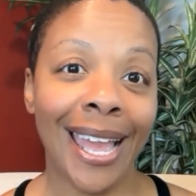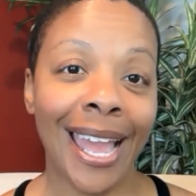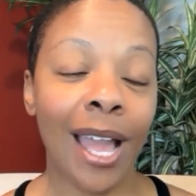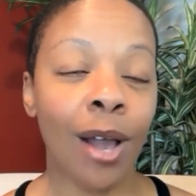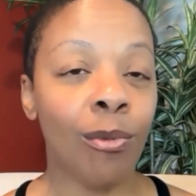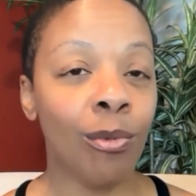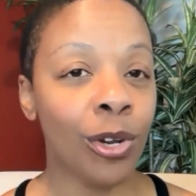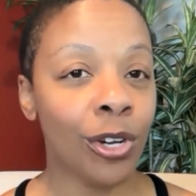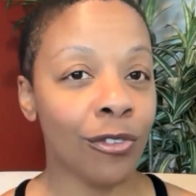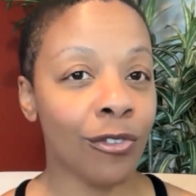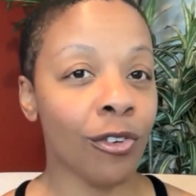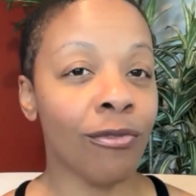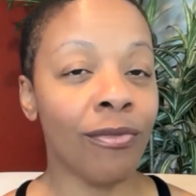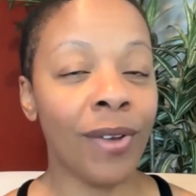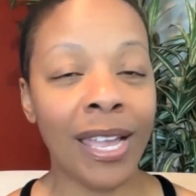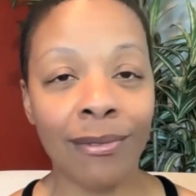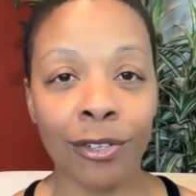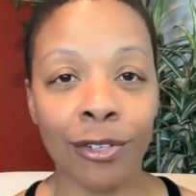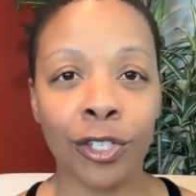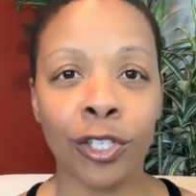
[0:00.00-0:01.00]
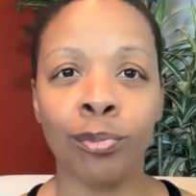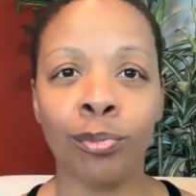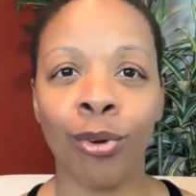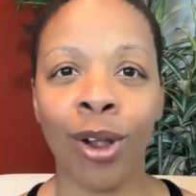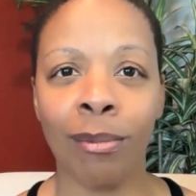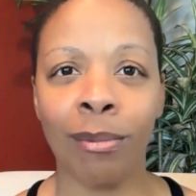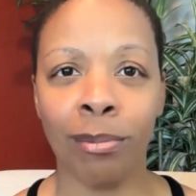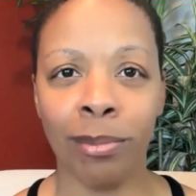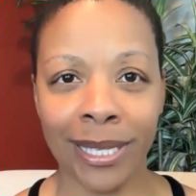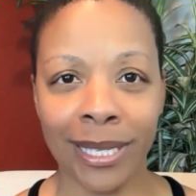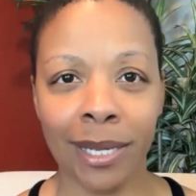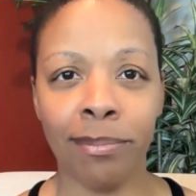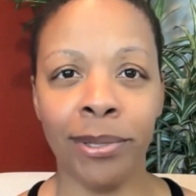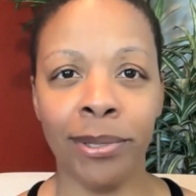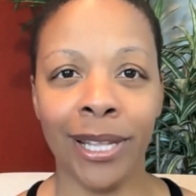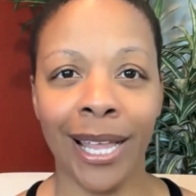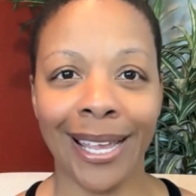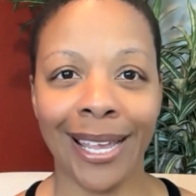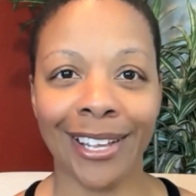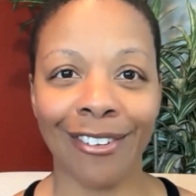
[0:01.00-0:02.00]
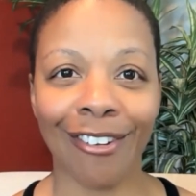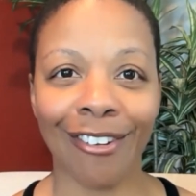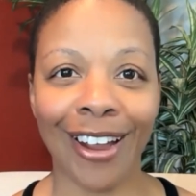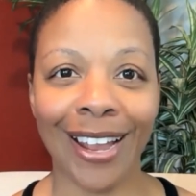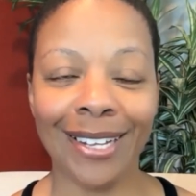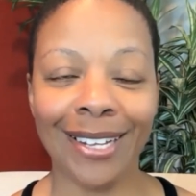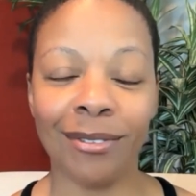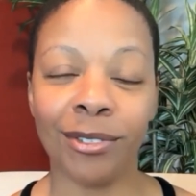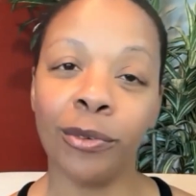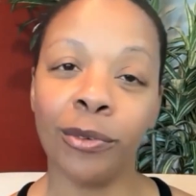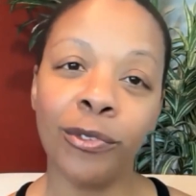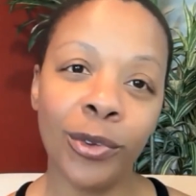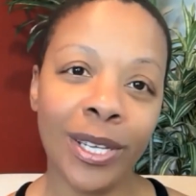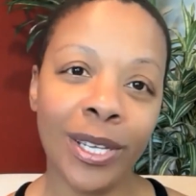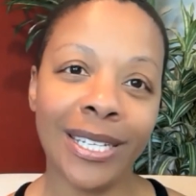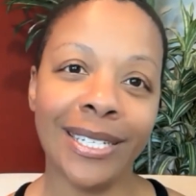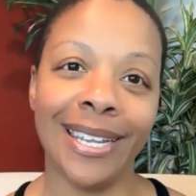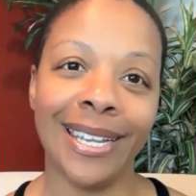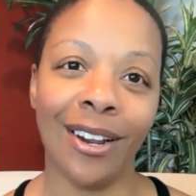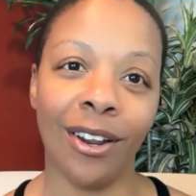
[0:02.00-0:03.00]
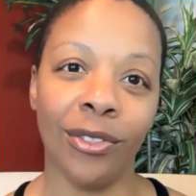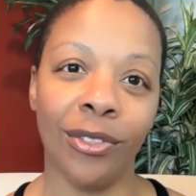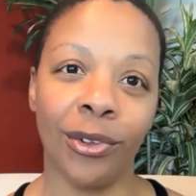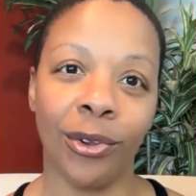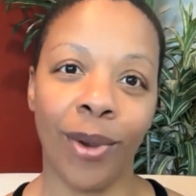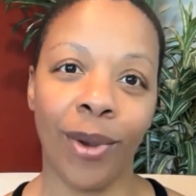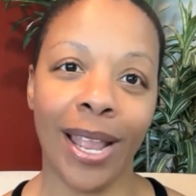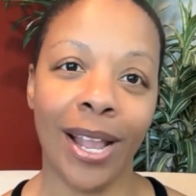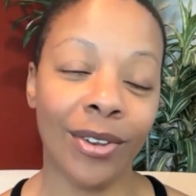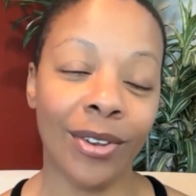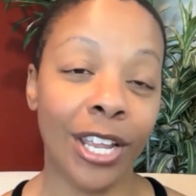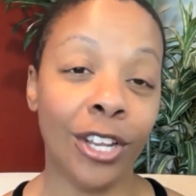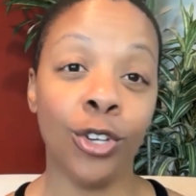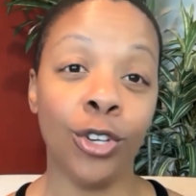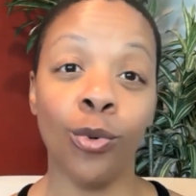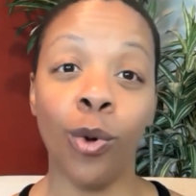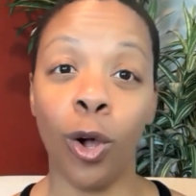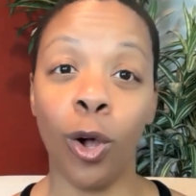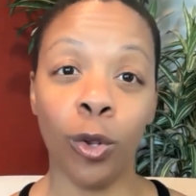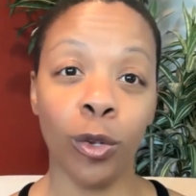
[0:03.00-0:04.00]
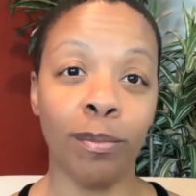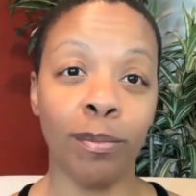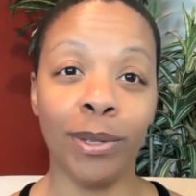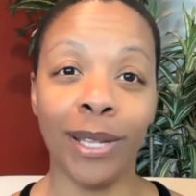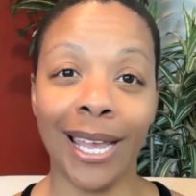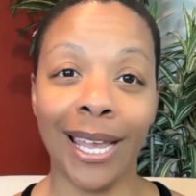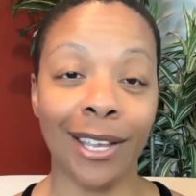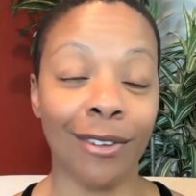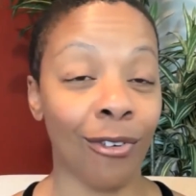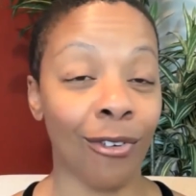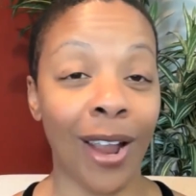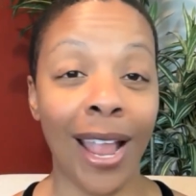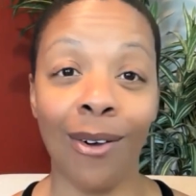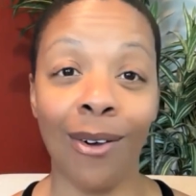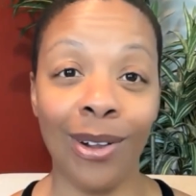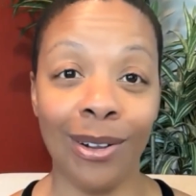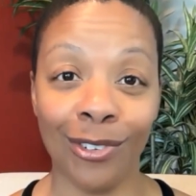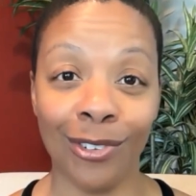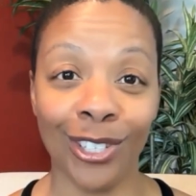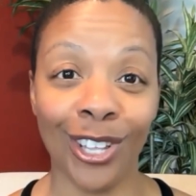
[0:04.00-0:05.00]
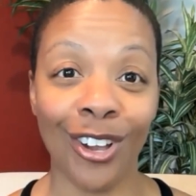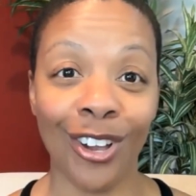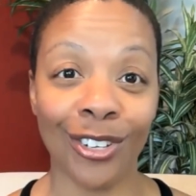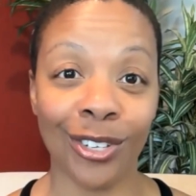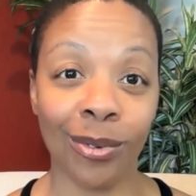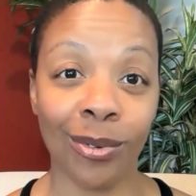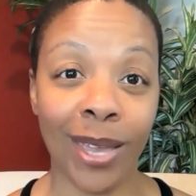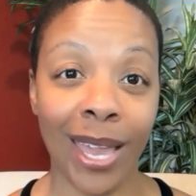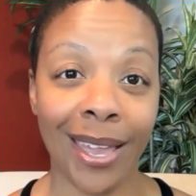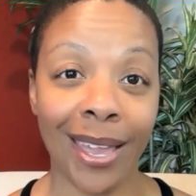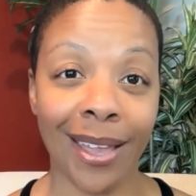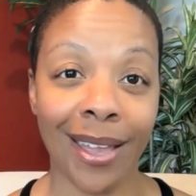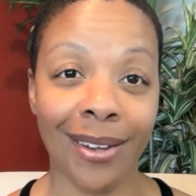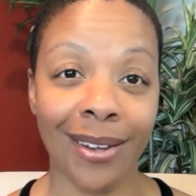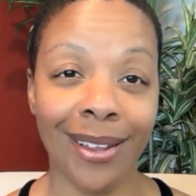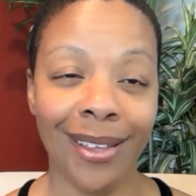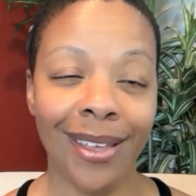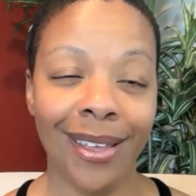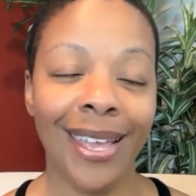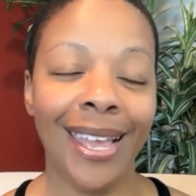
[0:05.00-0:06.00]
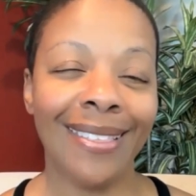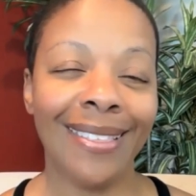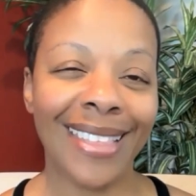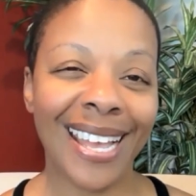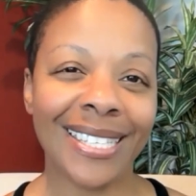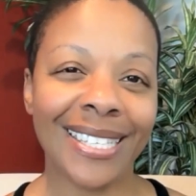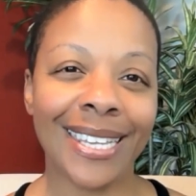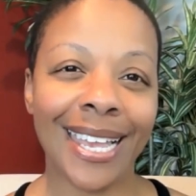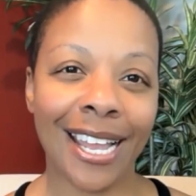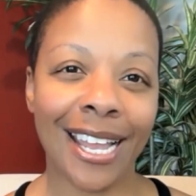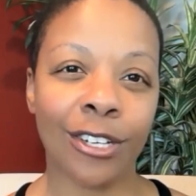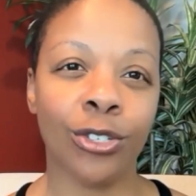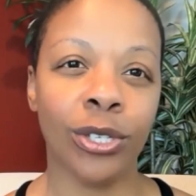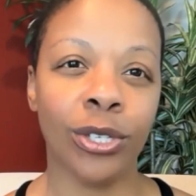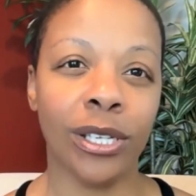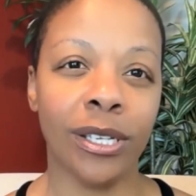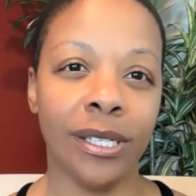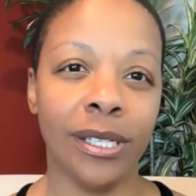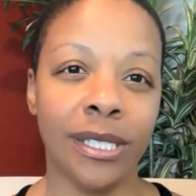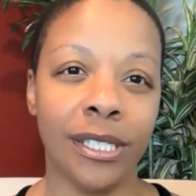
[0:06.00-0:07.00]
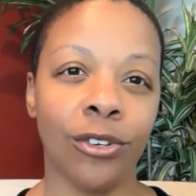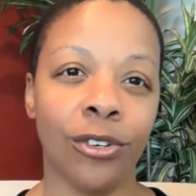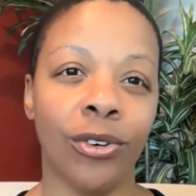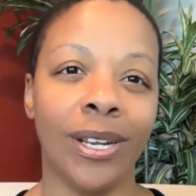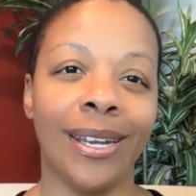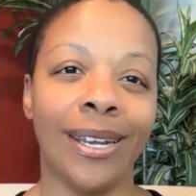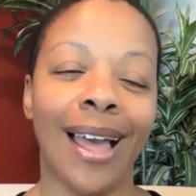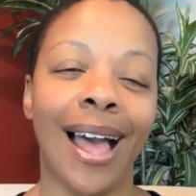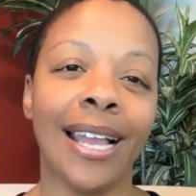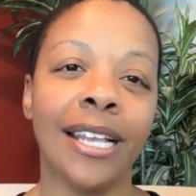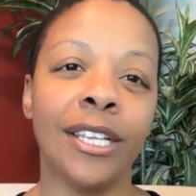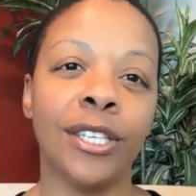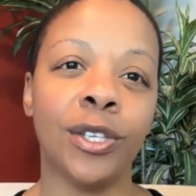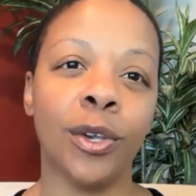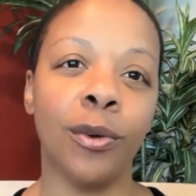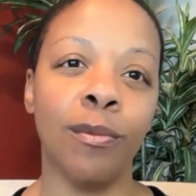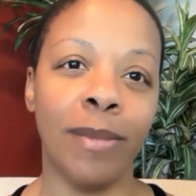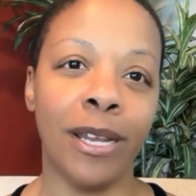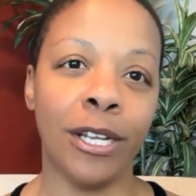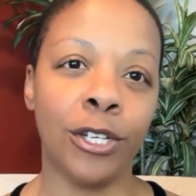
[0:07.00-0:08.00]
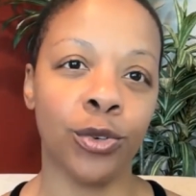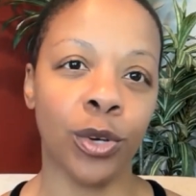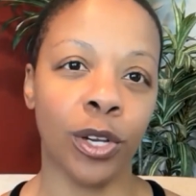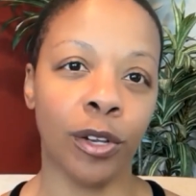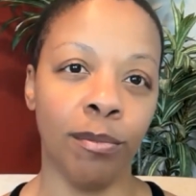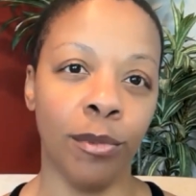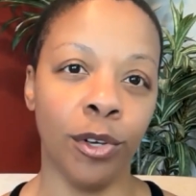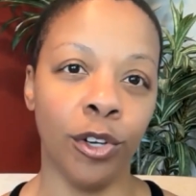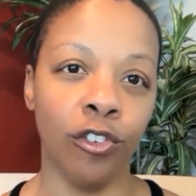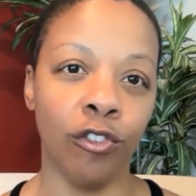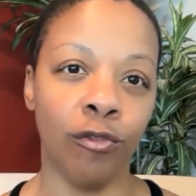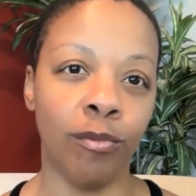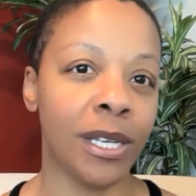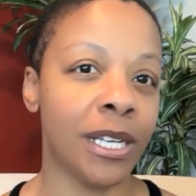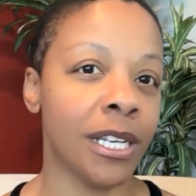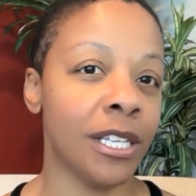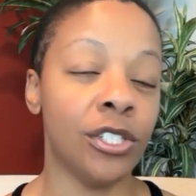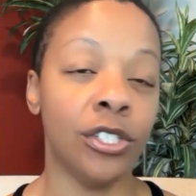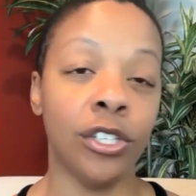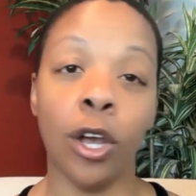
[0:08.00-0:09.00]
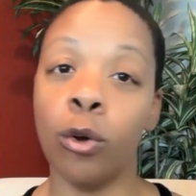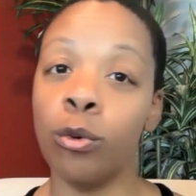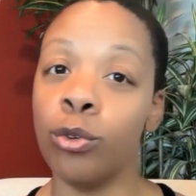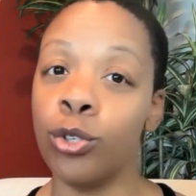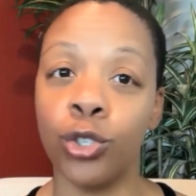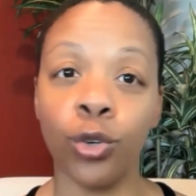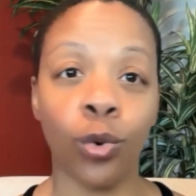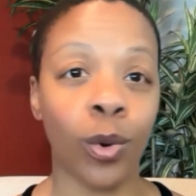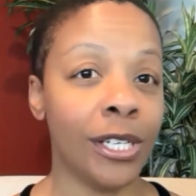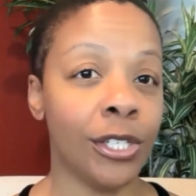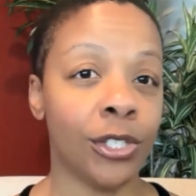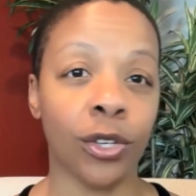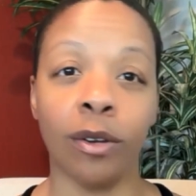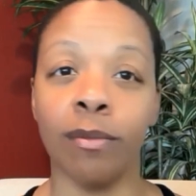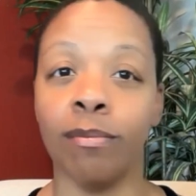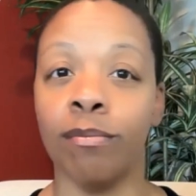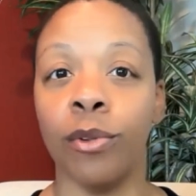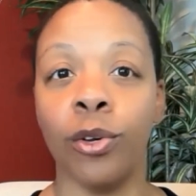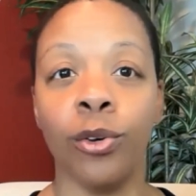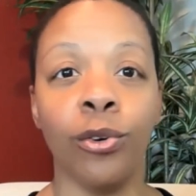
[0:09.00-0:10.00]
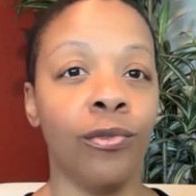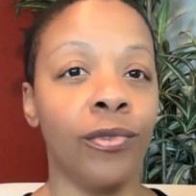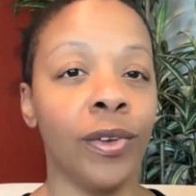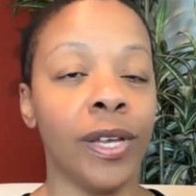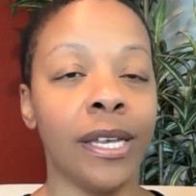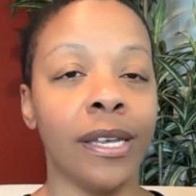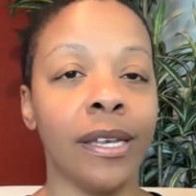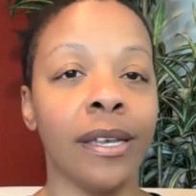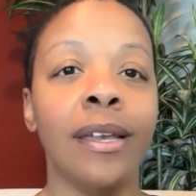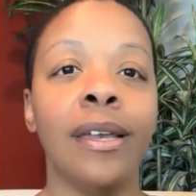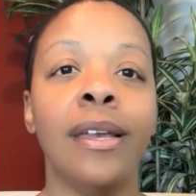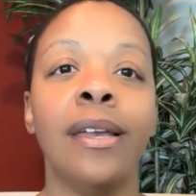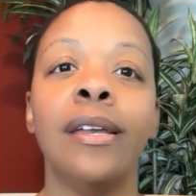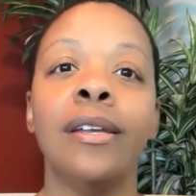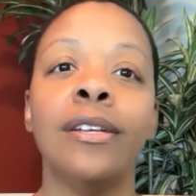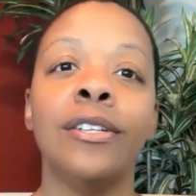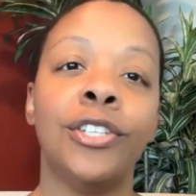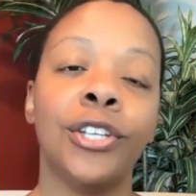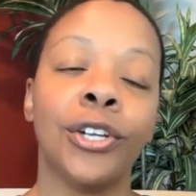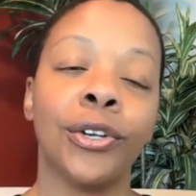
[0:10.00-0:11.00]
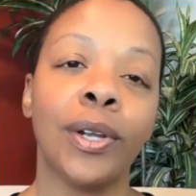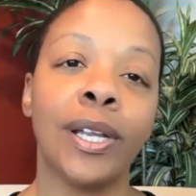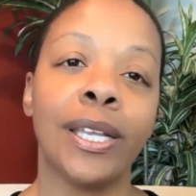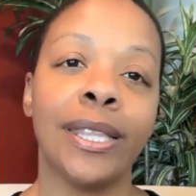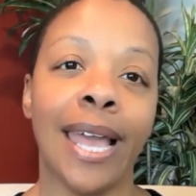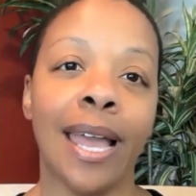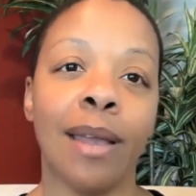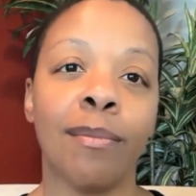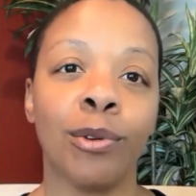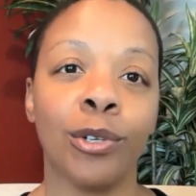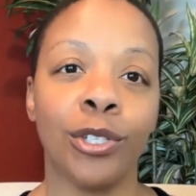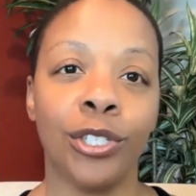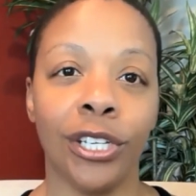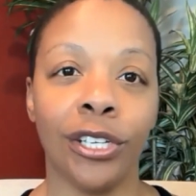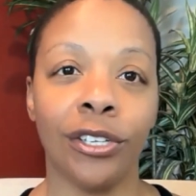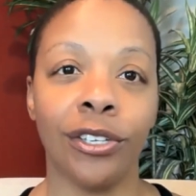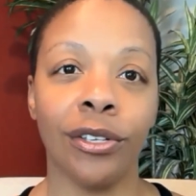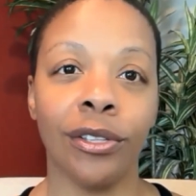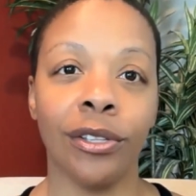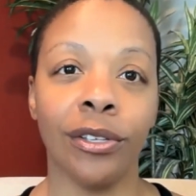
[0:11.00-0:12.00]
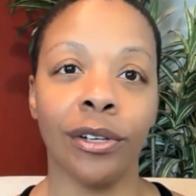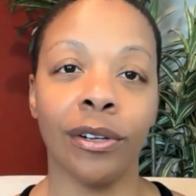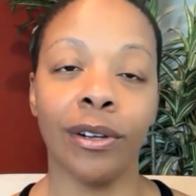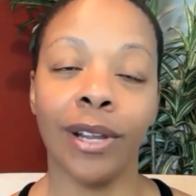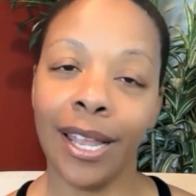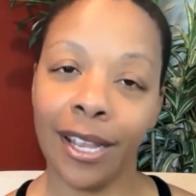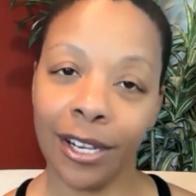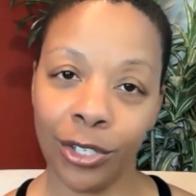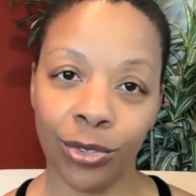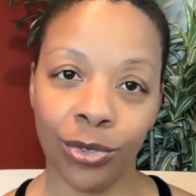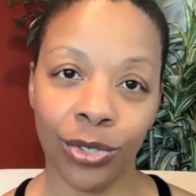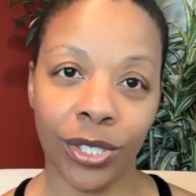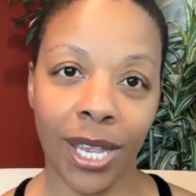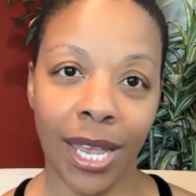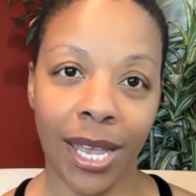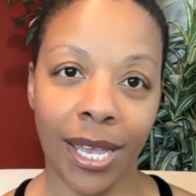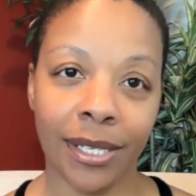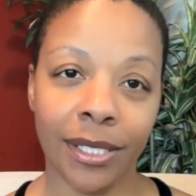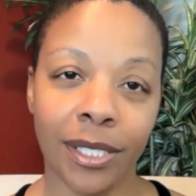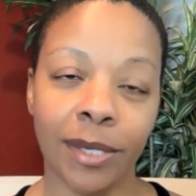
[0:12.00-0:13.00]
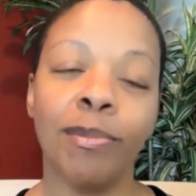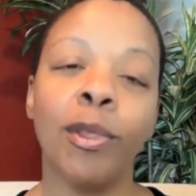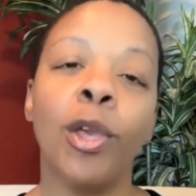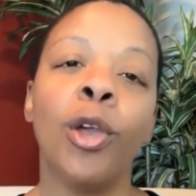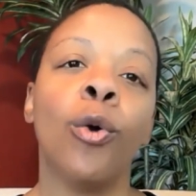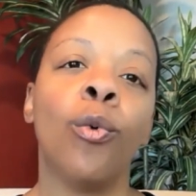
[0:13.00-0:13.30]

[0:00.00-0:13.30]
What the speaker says: And one of your favorites is probably a plank, right? So if you get down on the ground and you hold plank for however long you can, that's actually considered an isometric move because no joints are moving during that particular exercise.